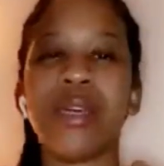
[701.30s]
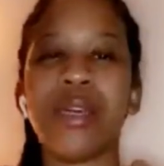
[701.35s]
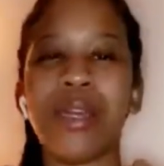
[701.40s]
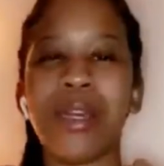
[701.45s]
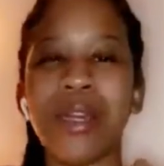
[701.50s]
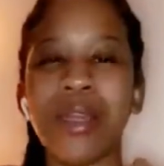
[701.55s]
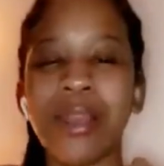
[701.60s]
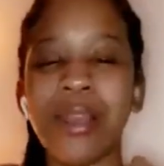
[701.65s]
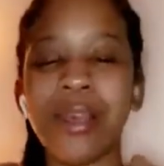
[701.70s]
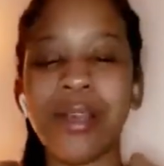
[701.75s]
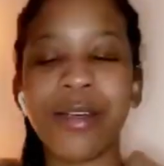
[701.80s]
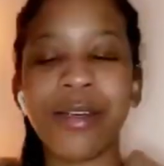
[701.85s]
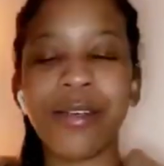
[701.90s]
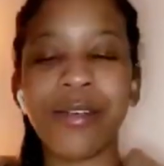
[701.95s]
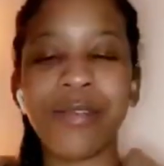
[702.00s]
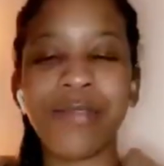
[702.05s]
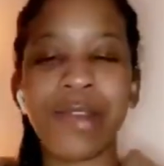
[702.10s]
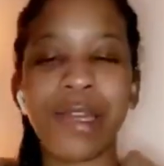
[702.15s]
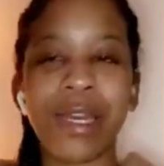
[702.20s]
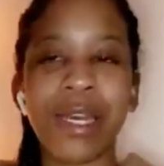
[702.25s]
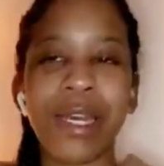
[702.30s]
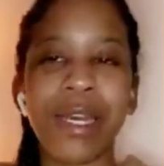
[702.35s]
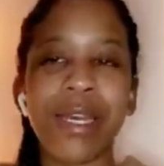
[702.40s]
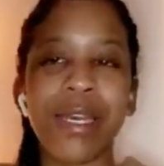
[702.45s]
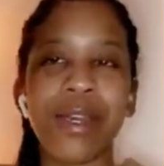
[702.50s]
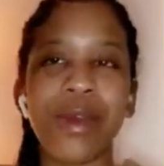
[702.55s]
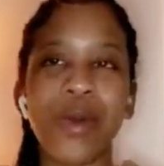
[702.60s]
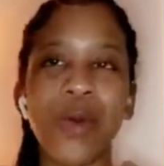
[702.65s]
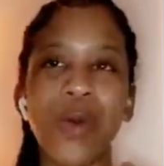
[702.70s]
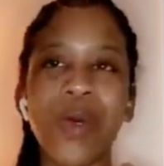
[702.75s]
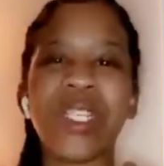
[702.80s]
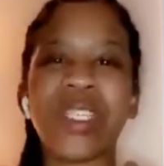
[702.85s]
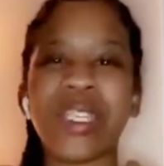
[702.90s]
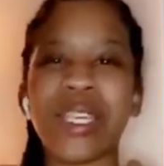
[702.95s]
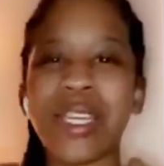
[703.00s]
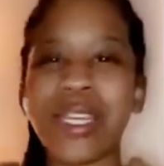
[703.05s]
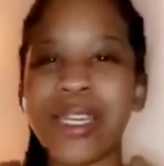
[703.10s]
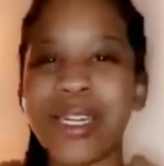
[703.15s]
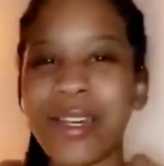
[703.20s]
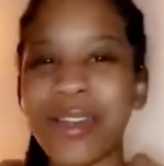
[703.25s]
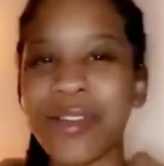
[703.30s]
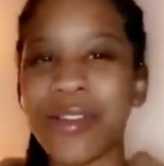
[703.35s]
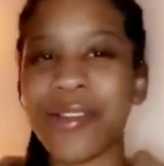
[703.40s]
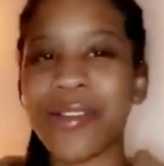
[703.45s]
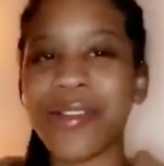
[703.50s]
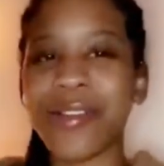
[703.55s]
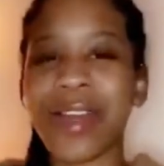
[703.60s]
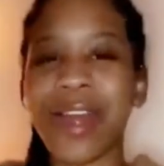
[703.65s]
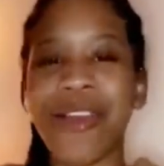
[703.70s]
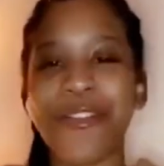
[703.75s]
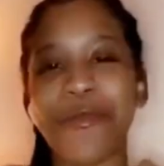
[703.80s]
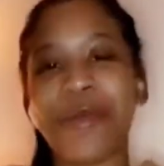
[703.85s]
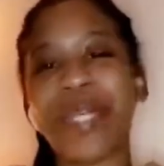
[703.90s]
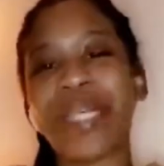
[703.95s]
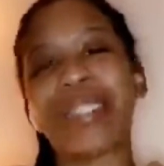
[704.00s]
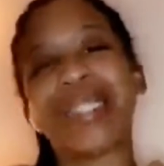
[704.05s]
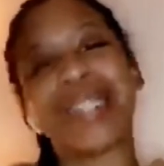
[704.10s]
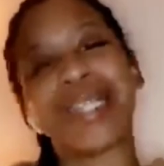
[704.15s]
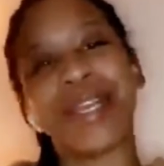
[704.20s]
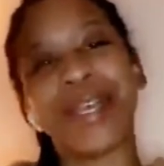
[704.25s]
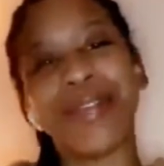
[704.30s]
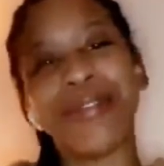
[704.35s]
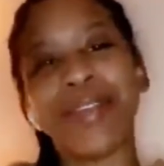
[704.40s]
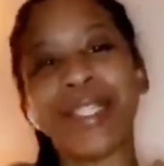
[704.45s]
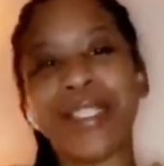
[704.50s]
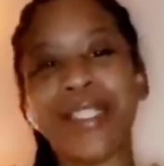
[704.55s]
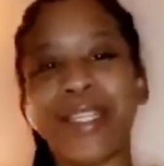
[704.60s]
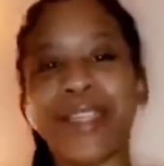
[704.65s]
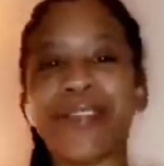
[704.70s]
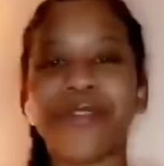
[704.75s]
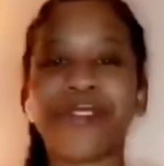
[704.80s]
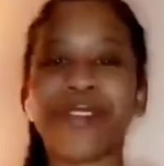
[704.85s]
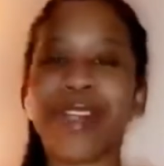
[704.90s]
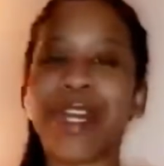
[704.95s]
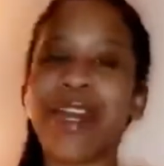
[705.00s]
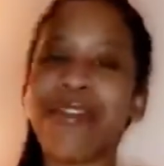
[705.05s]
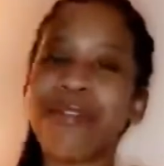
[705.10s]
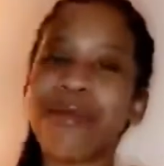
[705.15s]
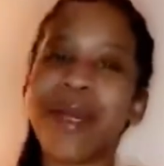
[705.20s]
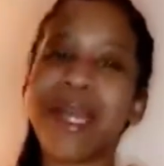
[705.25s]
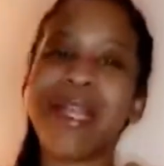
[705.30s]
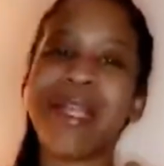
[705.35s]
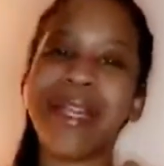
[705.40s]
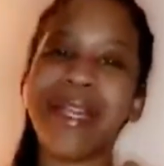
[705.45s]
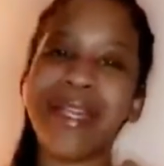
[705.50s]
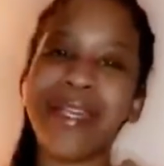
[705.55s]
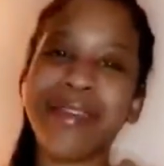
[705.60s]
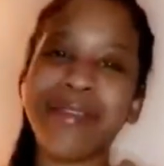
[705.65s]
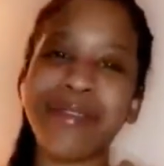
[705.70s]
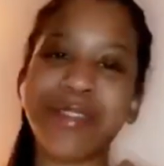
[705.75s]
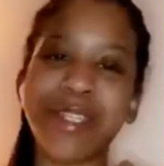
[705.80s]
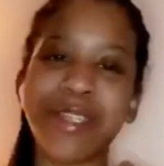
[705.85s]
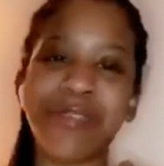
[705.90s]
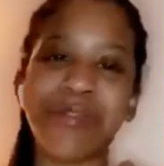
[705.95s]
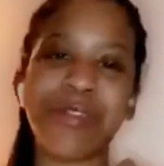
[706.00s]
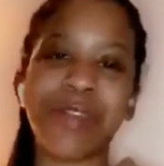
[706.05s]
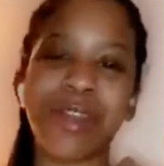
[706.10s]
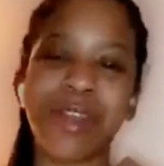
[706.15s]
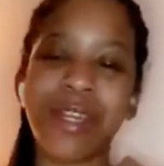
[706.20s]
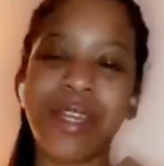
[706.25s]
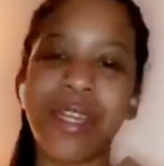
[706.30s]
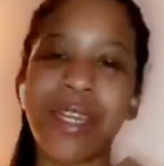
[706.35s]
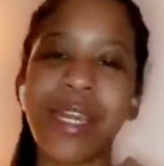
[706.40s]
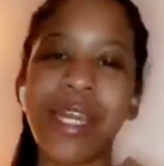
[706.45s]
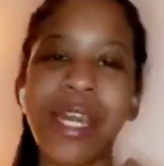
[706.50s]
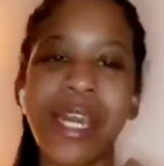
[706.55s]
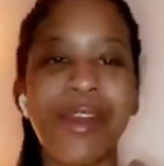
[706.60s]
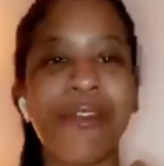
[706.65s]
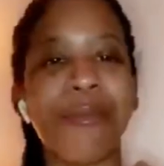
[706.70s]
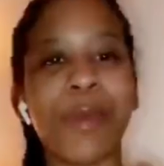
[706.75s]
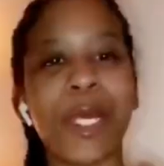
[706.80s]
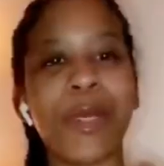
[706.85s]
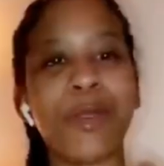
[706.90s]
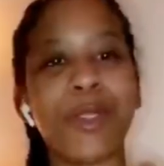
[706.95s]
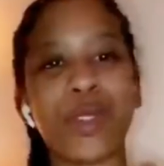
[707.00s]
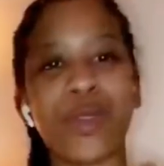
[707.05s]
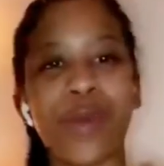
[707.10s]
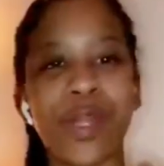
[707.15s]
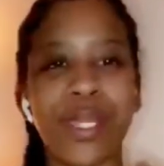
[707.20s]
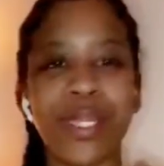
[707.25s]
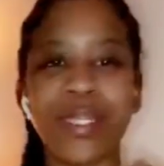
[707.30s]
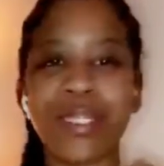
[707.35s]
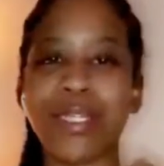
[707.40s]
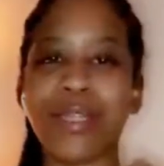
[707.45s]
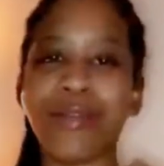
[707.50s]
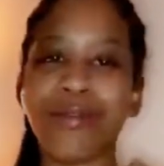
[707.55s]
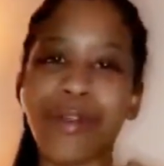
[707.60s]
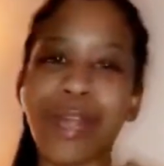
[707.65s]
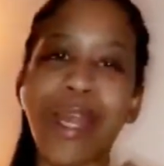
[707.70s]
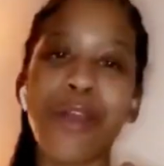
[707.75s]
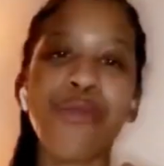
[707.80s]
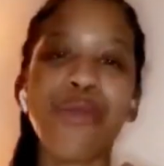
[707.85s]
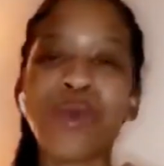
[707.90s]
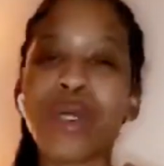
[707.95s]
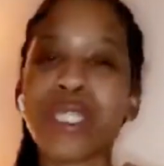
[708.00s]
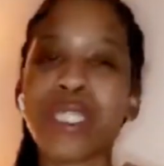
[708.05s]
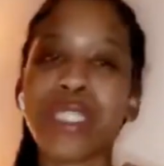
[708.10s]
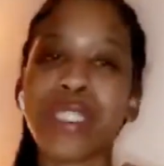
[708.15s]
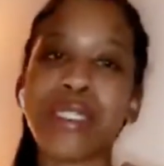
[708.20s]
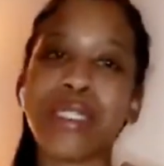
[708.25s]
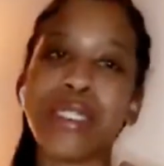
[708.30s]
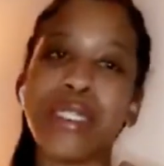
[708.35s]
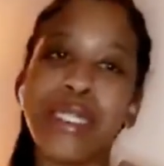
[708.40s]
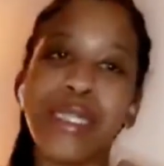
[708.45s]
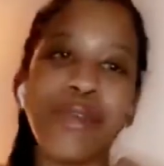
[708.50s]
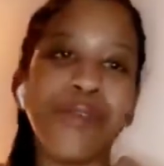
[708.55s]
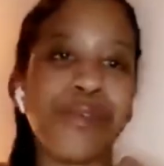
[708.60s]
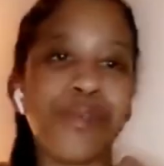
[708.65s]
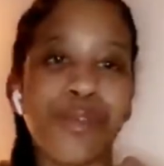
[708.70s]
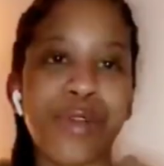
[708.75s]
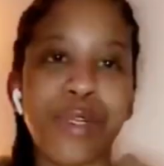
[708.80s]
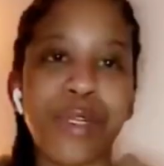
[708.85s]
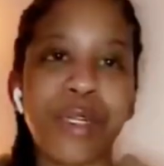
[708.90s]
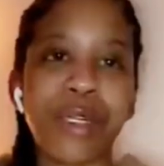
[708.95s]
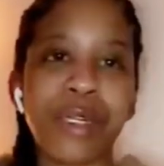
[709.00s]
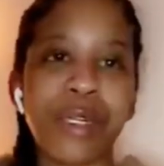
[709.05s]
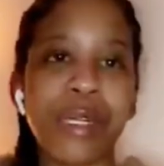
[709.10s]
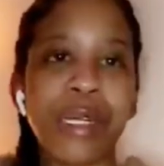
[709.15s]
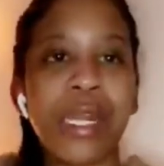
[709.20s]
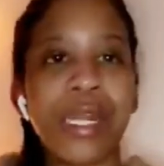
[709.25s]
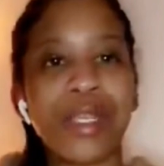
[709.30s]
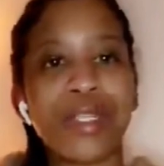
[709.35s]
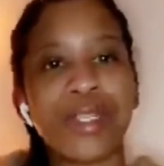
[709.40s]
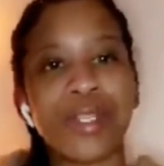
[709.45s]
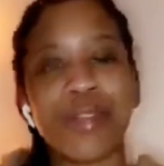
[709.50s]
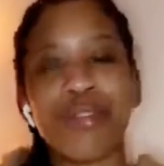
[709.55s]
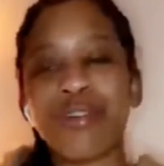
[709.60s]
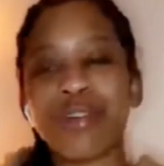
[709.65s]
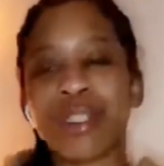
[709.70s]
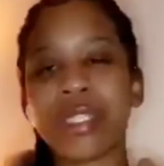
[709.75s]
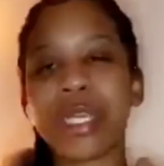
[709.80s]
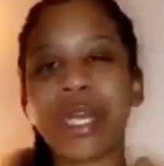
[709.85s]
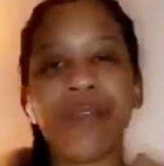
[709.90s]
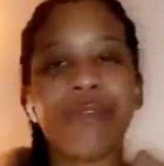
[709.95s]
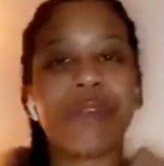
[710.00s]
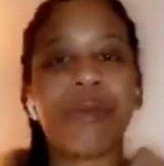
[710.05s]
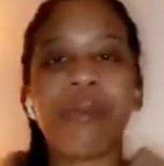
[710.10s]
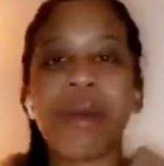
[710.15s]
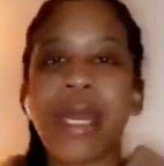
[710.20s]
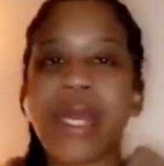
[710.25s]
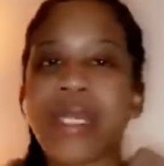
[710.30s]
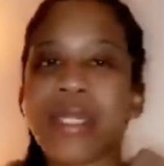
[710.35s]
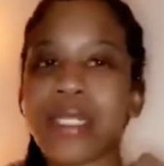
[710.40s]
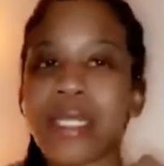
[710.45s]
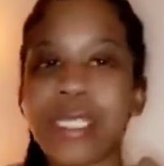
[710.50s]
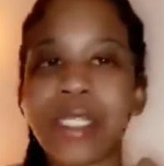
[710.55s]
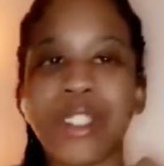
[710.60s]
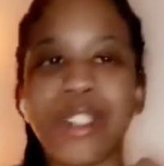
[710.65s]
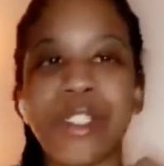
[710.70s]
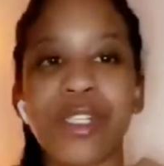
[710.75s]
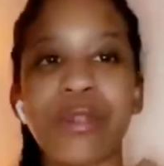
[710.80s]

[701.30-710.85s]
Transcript: love. Like, what is love? everybody's love is different. Everybody loves different. Everybody was raised different. Everyone is just different. So you just have to pay attention.